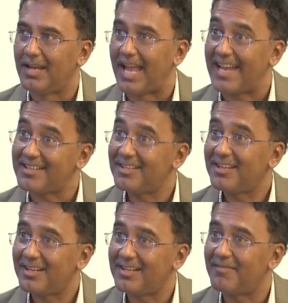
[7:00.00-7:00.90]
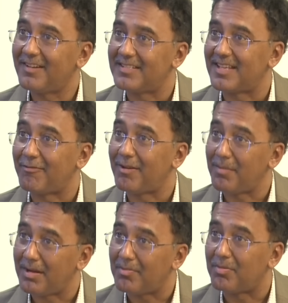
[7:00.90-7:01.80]
At a silicon level itself, we have
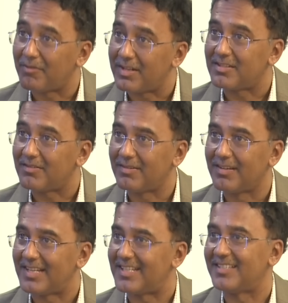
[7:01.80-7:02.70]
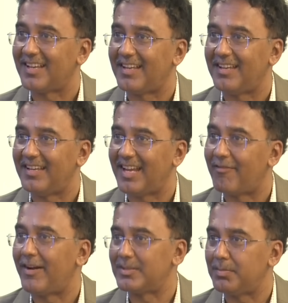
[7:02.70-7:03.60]
made it pervasive. As I said, the
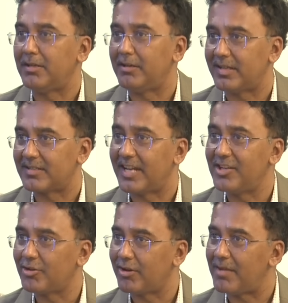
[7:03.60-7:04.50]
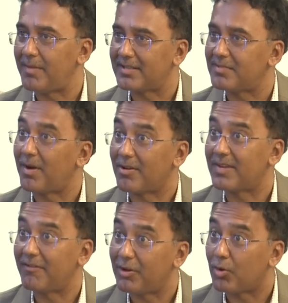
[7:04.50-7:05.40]
Advanced Matrix Extension or AMX is part
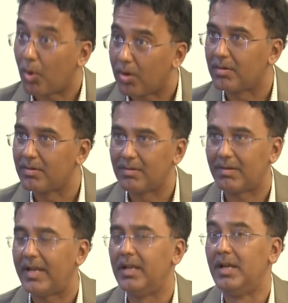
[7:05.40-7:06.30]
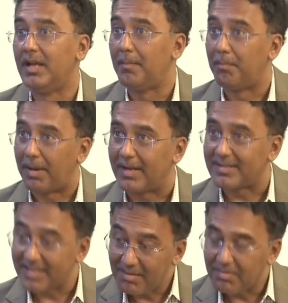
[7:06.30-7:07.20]
of every core, right? Fantastic. at the
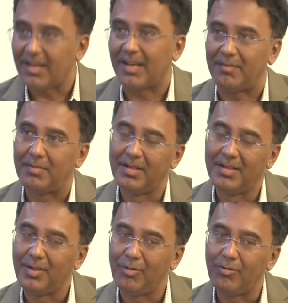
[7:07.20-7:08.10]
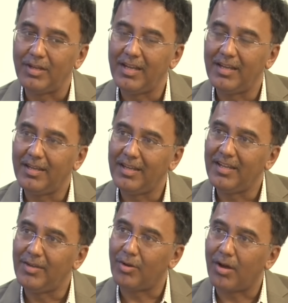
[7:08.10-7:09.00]
same time, you really
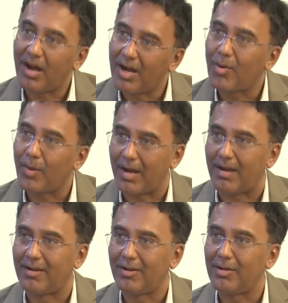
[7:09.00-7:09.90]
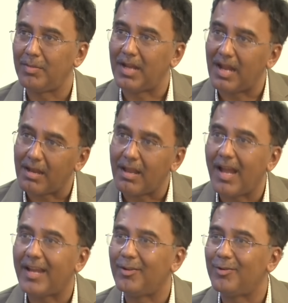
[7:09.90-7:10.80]
need your hardware to be
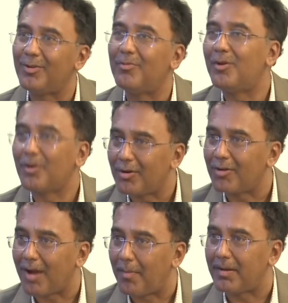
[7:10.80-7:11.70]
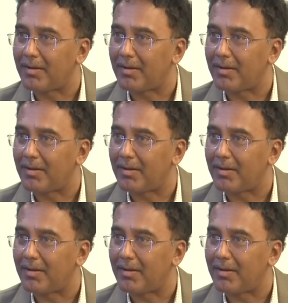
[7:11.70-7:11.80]
aligned to the workload requirement